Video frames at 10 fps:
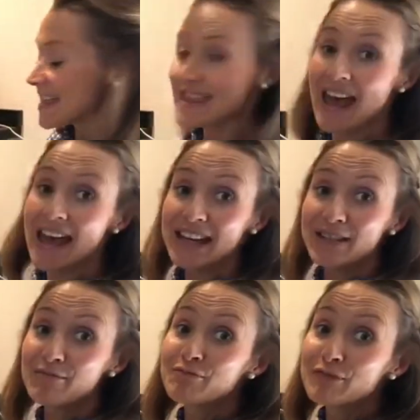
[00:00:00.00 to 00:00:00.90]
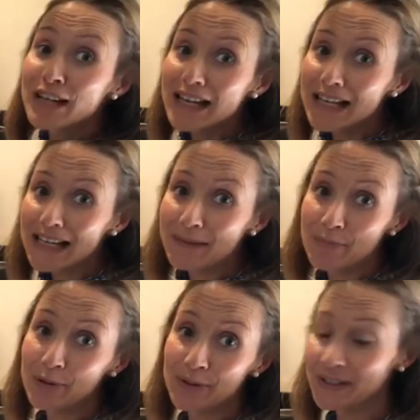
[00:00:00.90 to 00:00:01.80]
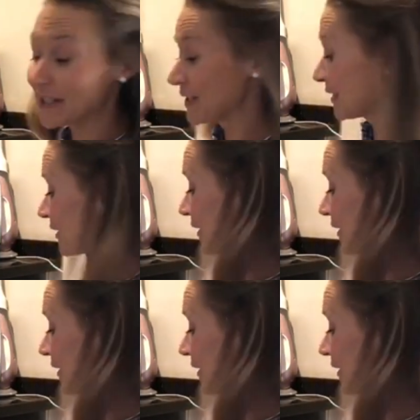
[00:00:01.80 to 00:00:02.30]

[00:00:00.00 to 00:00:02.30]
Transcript: Then it's really important